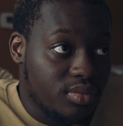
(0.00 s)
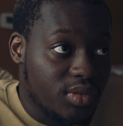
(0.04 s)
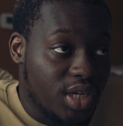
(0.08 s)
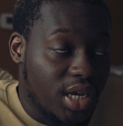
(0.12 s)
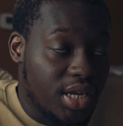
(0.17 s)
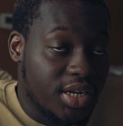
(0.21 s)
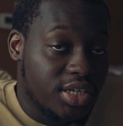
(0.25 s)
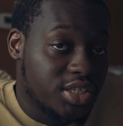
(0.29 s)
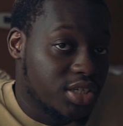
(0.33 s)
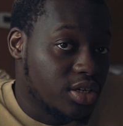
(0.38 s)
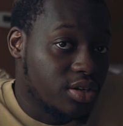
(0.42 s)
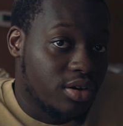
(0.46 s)

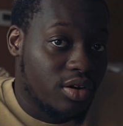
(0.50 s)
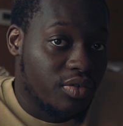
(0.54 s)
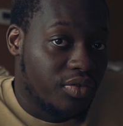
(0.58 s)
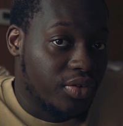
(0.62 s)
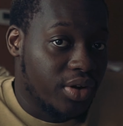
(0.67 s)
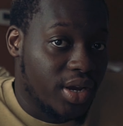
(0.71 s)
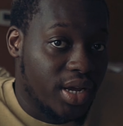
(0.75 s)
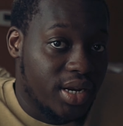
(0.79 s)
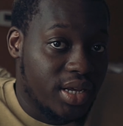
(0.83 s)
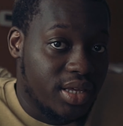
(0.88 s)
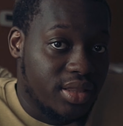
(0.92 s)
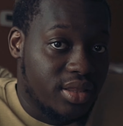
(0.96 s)
And this can go for
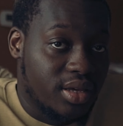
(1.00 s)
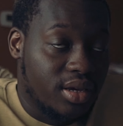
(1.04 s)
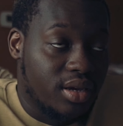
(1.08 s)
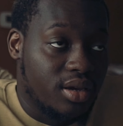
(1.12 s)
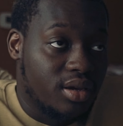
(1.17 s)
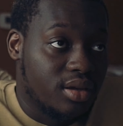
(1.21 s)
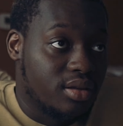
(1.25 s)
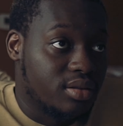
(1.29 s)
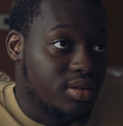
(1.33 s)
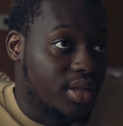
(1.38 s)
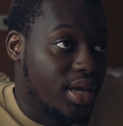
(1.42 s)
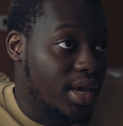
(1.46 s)

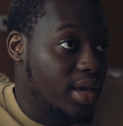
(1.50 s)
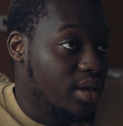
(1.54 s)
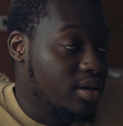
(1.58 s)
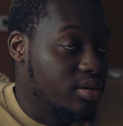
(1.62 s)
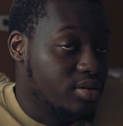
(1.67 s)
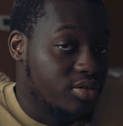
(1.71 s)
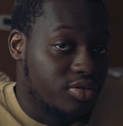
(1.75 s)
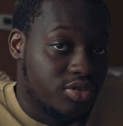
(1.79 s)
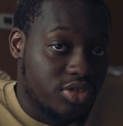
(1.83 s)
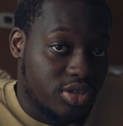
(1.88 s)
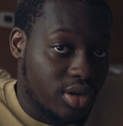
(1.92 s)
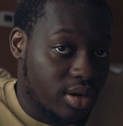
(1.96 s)
anything, like
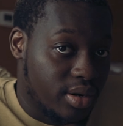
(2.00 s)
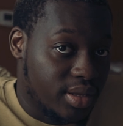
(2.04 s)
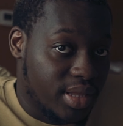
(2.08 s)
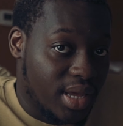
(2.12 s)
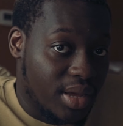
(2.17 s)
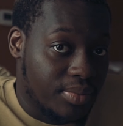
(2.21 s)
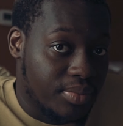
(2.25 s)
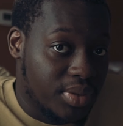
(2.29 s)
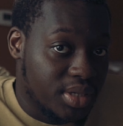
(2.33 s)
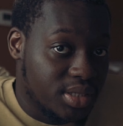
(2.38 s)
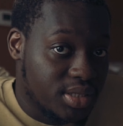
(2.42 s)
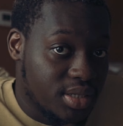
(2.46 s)
you starting
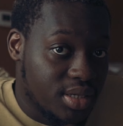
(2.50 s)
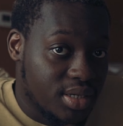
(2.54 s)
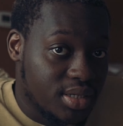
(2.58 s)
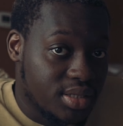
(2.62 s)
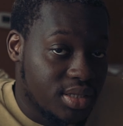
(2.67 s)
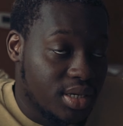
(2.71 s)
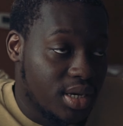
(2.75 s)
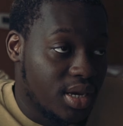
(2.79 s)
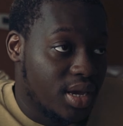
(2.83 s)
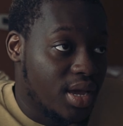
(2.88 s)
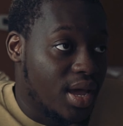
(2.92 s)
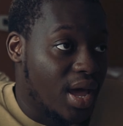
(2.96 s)
that
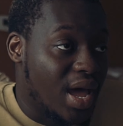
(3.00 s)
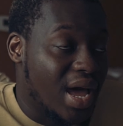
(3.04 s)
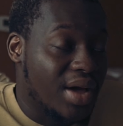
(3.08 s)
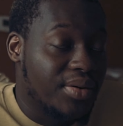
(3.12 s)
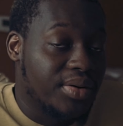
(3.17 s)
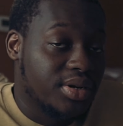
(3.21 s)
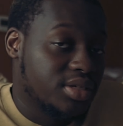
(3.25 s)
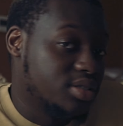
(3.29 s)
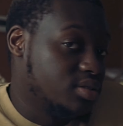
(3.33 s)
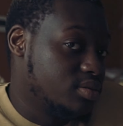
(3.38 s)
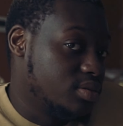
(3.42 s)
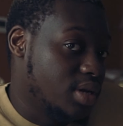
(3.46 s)
business, how
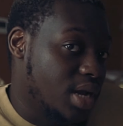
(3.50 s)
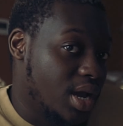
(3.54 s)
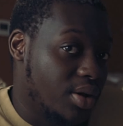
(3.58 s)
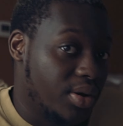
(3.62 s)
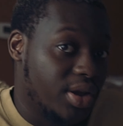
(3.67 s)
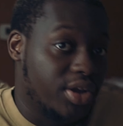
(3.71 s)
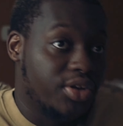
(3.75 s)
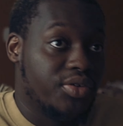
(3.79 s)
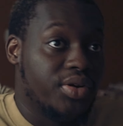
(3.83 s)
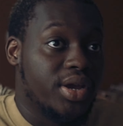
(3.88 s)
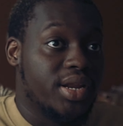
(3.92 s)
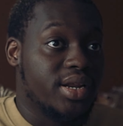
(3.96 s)

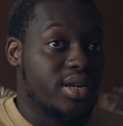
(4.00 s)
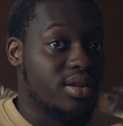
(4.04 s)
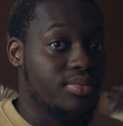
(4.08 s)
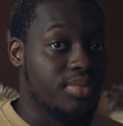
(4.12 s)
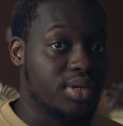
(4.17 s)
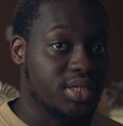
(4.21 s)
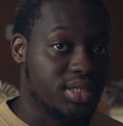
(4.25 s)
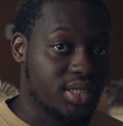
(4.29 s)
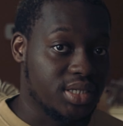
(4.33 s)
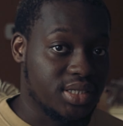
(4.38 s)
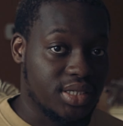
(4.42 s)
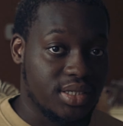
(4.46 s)
I created a
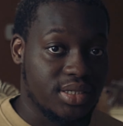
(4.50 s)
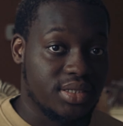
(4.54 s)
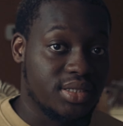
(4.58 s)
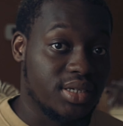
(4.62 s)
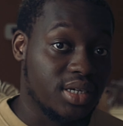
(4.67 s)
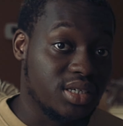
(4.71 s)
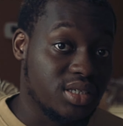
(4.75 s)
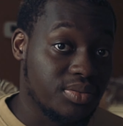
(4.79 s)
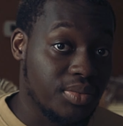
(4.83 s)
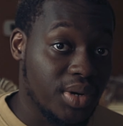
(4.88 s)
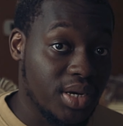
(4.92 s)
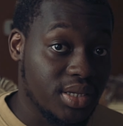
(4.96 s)
business in
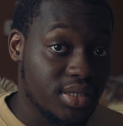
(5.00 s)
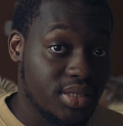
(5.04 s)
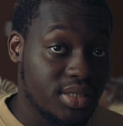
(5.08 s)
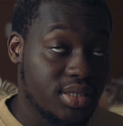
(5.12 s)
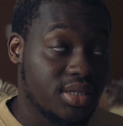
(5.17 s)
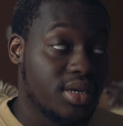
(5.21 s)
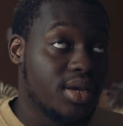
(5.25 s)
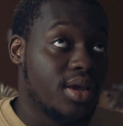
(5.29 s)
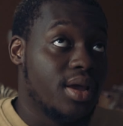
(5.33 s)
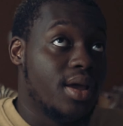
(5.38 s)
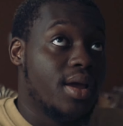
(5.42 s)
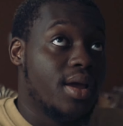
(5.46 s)
6 months,